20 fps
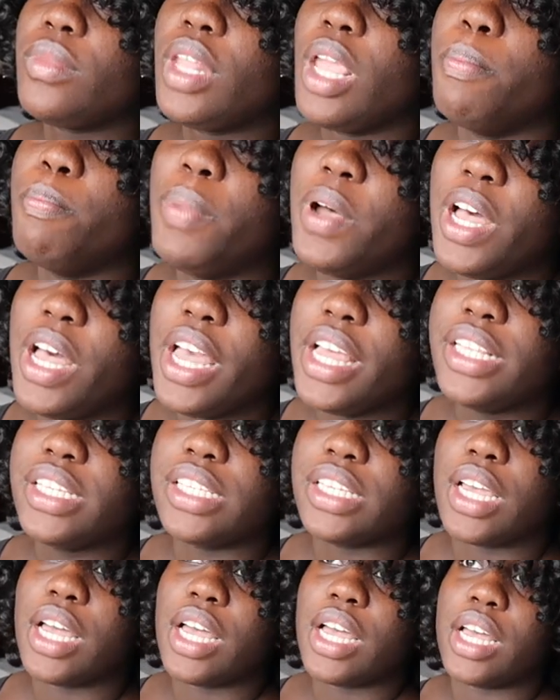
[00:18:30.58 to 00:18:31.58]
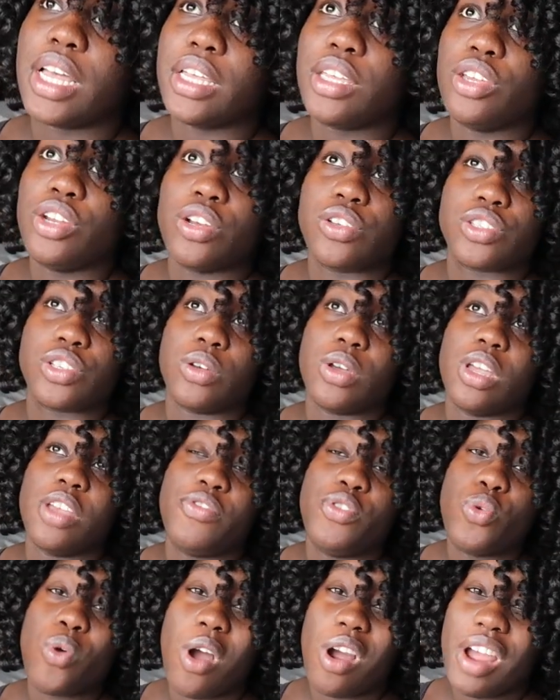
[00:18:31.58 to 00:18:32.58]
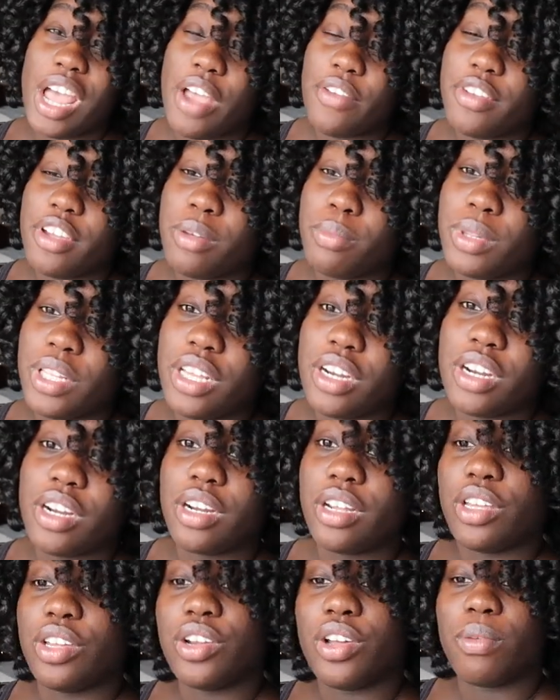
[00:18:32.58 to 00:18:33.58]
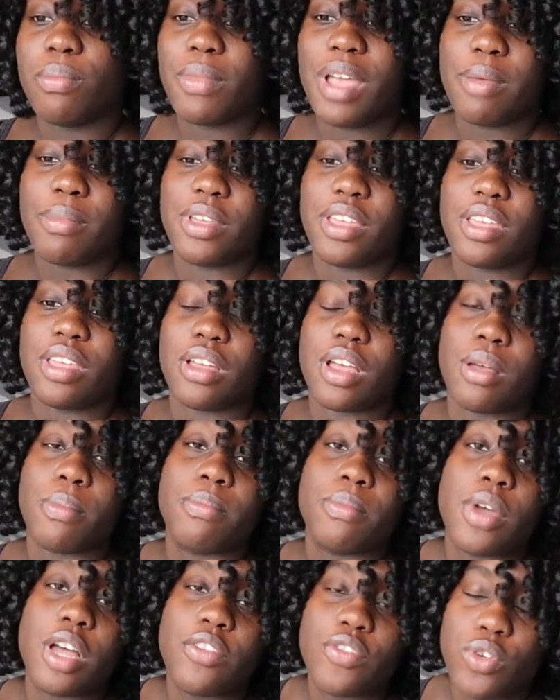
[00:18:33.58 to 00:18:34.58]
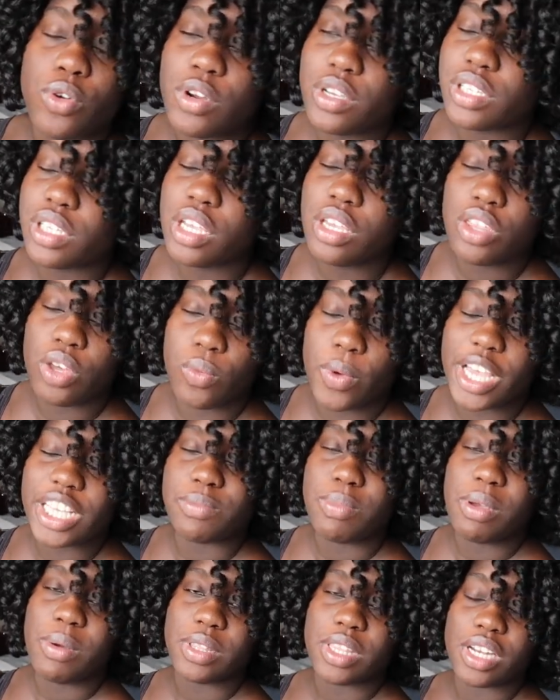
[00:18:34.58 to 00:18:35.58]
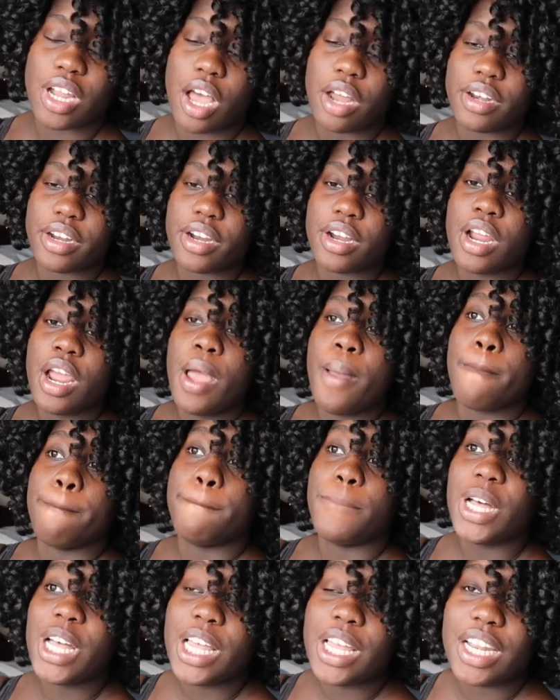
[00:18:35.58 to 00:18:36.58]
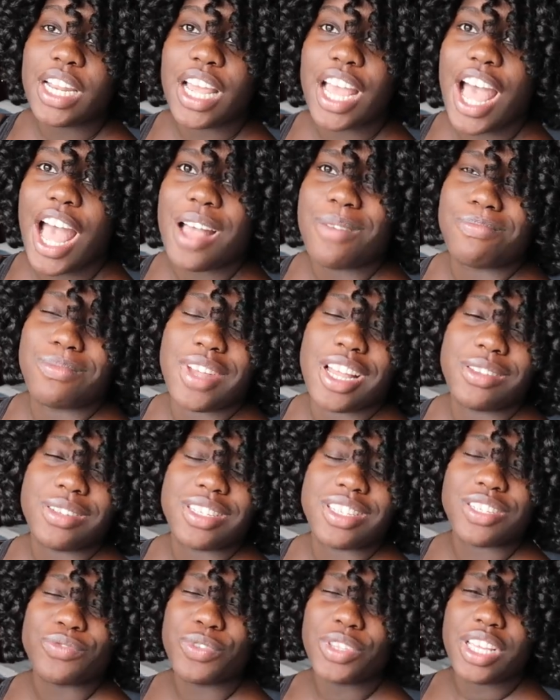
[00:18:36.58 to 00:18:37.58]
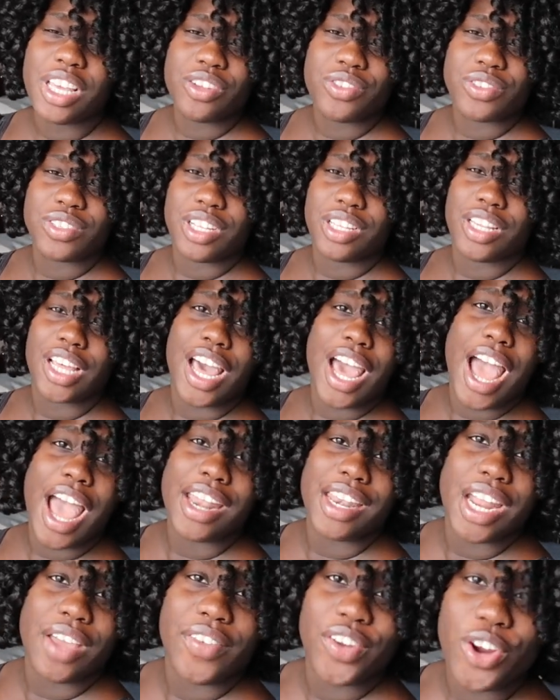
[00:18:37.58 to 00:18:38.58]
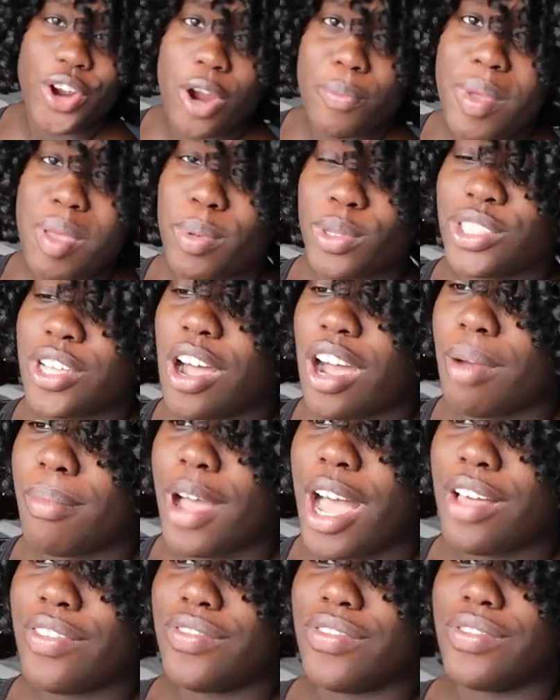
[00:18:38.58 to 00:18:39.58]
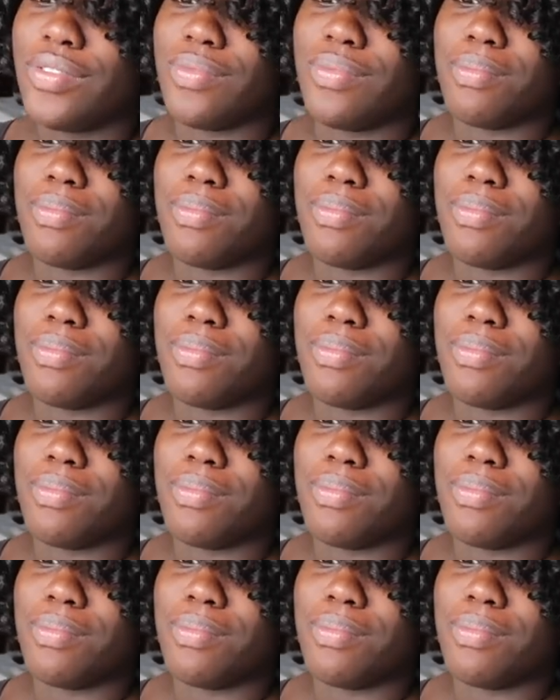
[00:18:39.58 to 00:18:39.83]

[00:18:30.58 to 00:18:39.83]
but uh you know so if you are a heavier bleeder you know maybe of course either way speak with a doctor but um, it's just really interesting that i never heard people talk about